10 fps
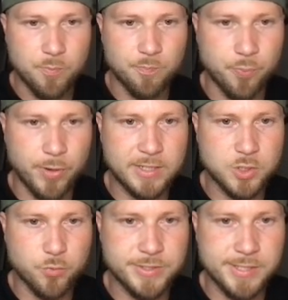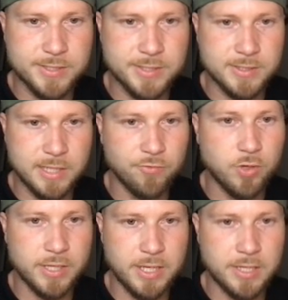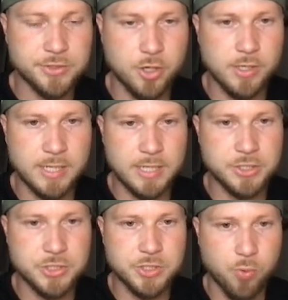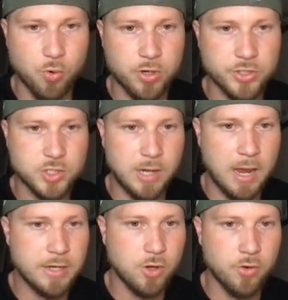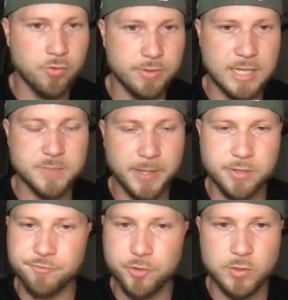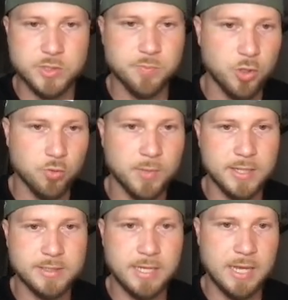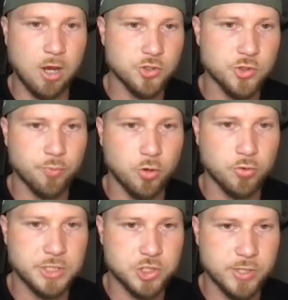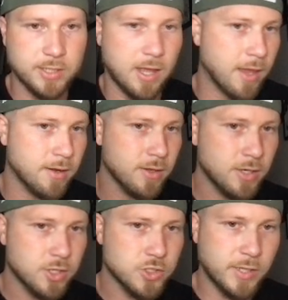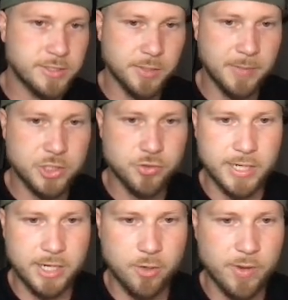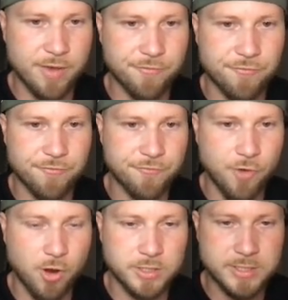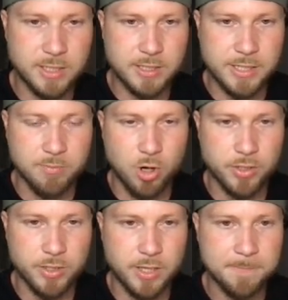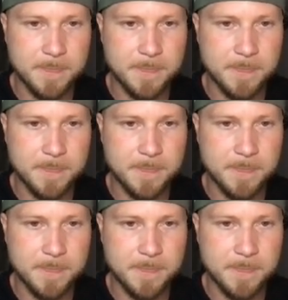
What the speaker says: breaks a resistance level, again turning it to support. So now I know that's my confluence. Boom. It also broke this trend line. So I took my trade here. We have volatility in the market,